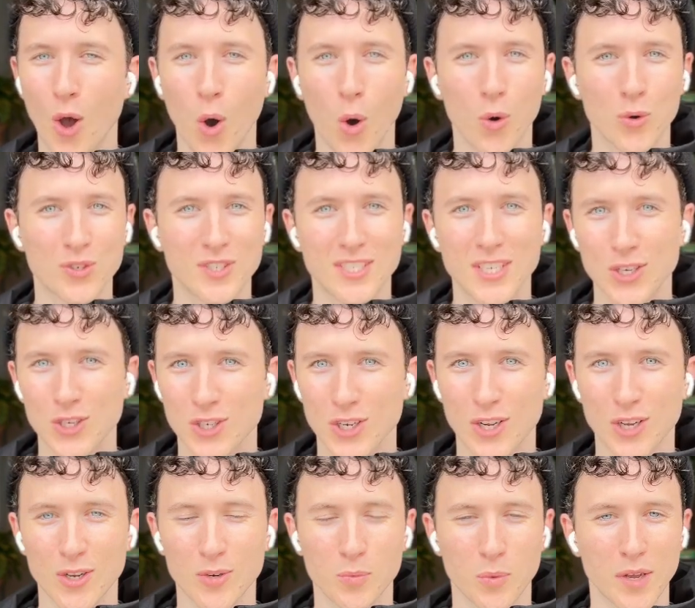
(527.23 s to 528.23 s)

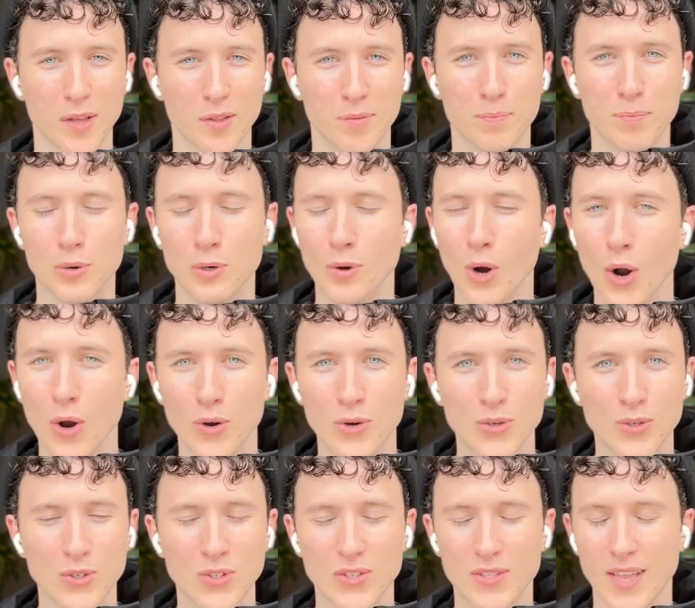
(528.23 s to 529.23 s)
audition with
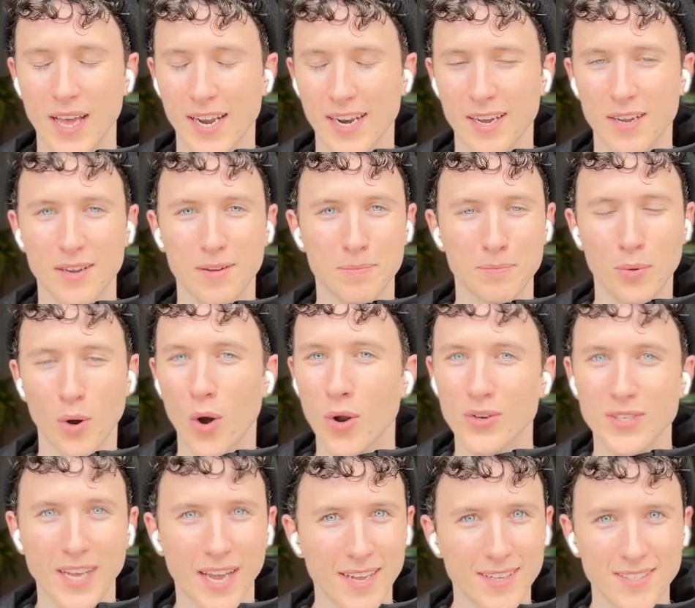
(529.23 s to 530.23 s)
pros that are pro
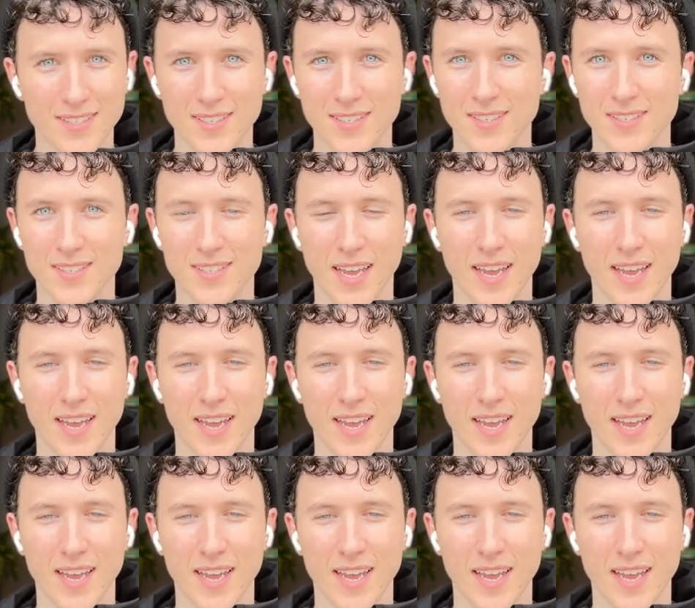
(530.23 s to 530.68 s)
dancers,